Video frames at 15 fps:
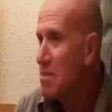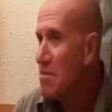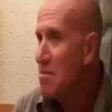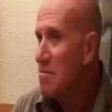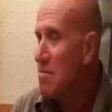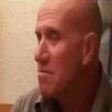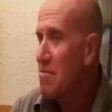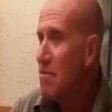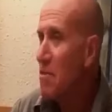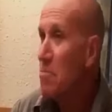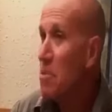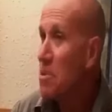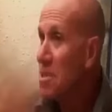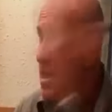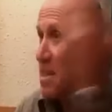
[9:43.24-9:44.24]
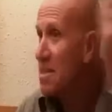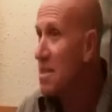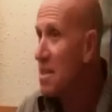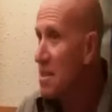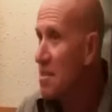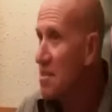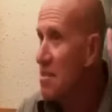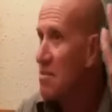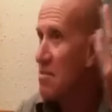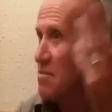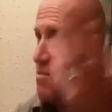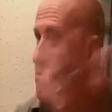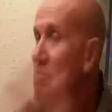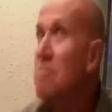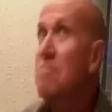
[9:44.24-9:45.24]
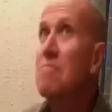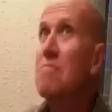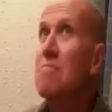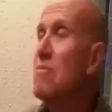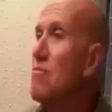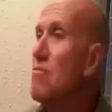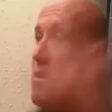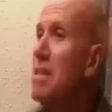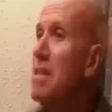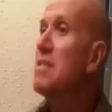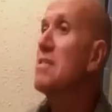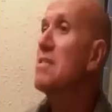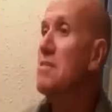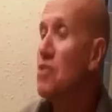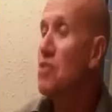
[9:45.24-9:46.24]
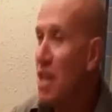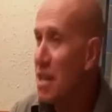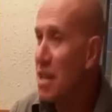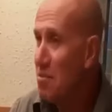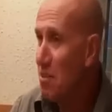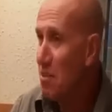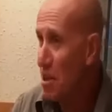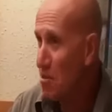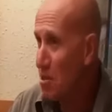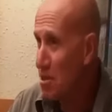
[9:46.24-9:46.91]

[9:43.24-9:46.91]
I am for posterity, you know, to, to you build this giant